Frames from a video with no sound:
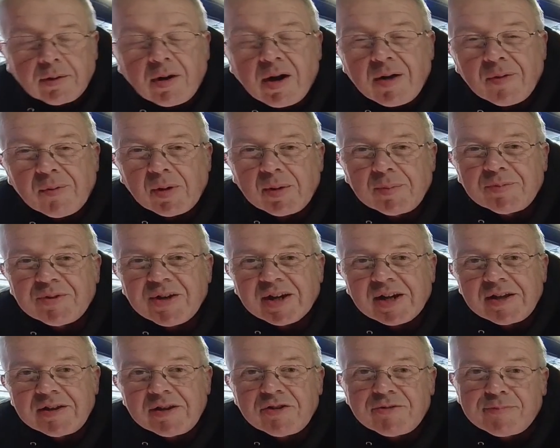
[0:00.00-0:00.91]
Right, well, I'm
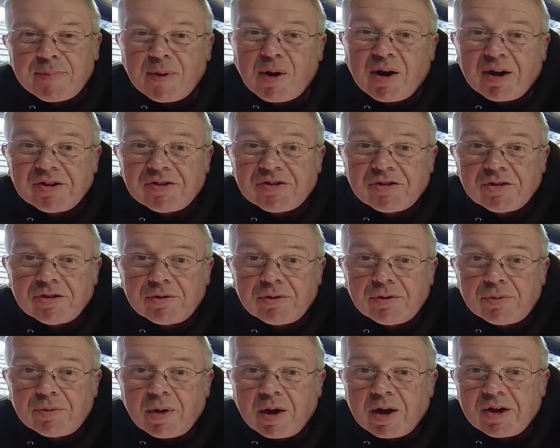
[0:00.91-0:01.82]
taking this bike
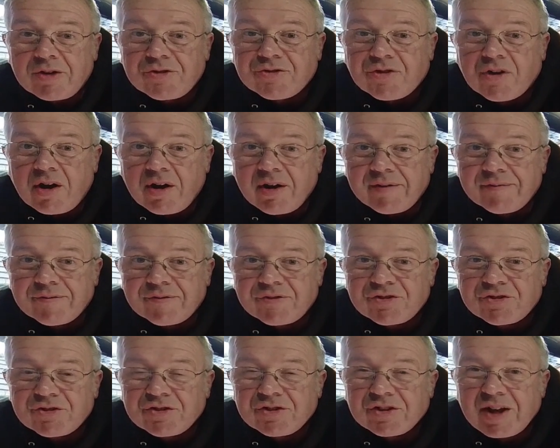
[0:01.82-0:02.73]
to
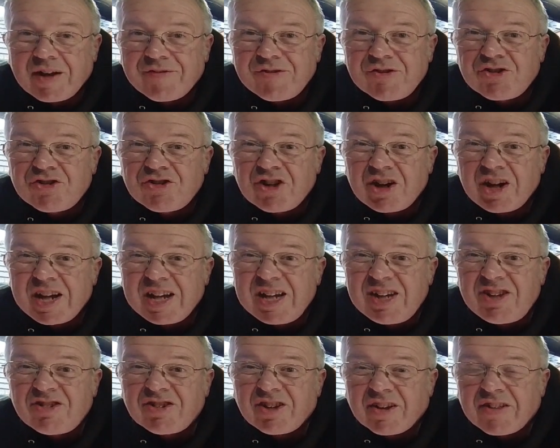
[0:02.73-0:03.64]
Triumph, Staffordshire
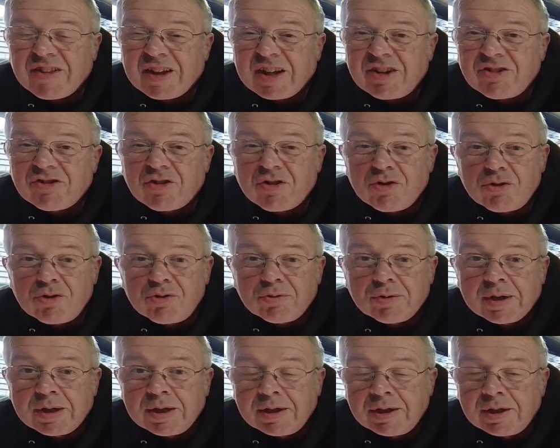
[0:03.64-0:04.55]
East I think it's
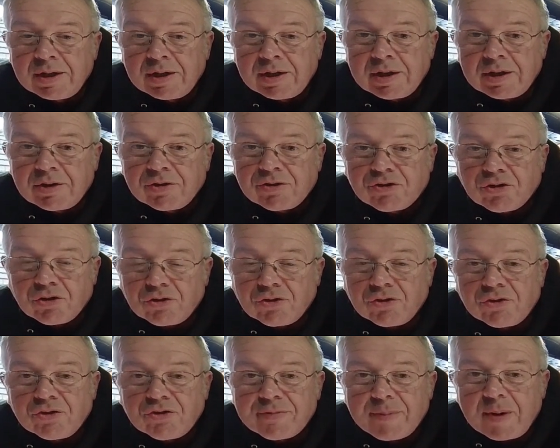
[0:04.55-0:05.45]
called,
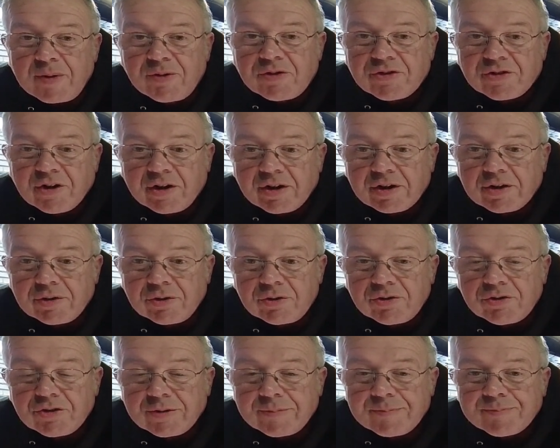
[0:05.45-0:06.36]
Sutton's
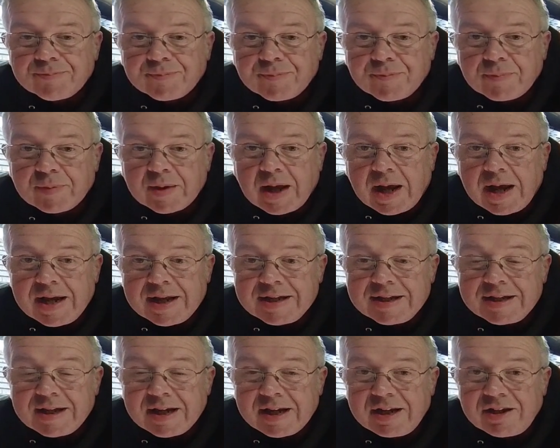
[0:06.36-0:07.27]
Motorcycles,
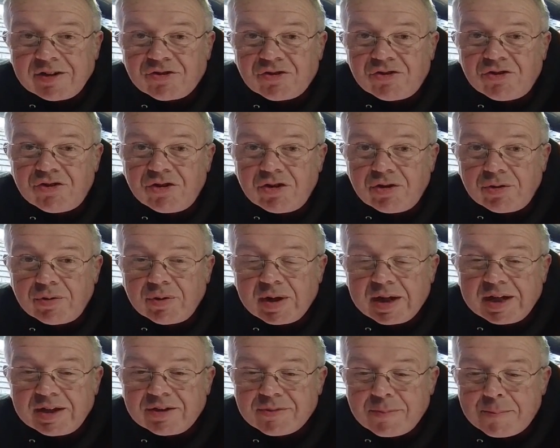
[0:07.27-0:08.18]
and it's
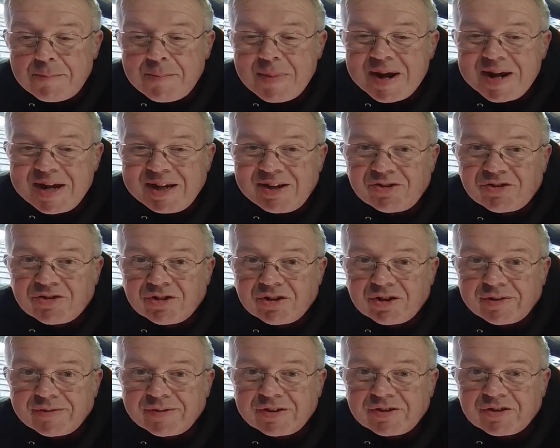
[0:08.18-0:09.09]
due its main
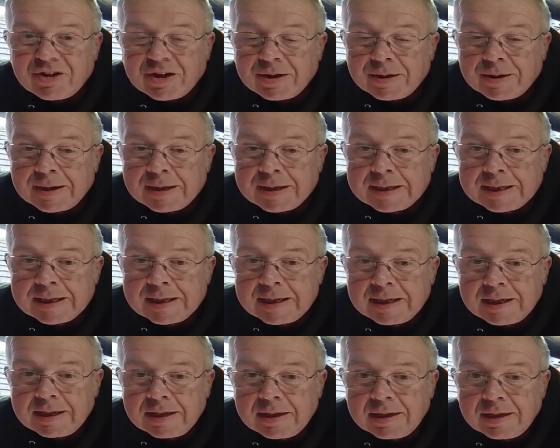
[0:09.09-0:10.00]
service,
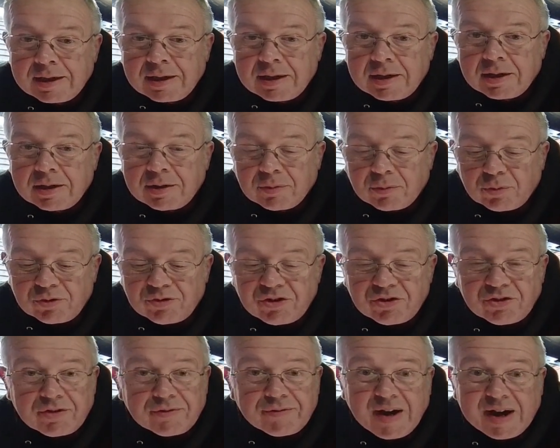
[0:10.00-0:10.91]

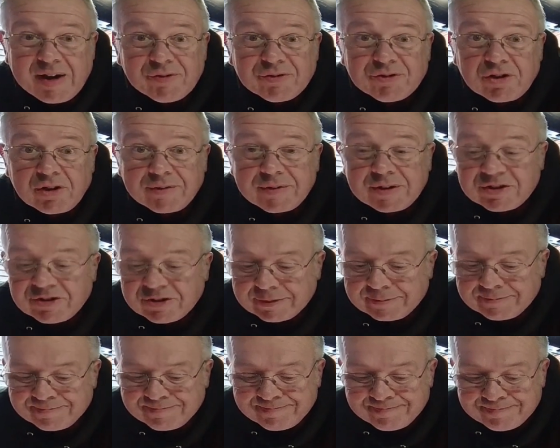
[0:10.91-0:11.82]
which is the valve
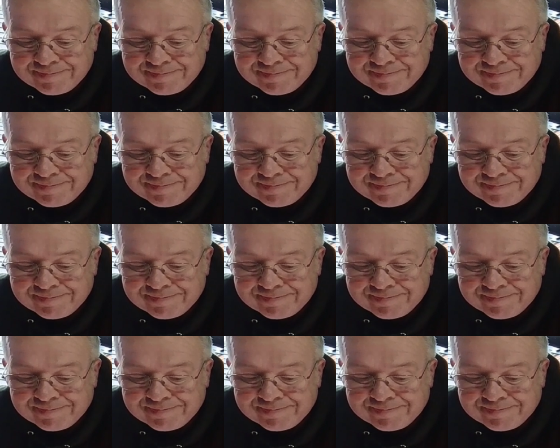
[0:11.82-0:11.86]
service.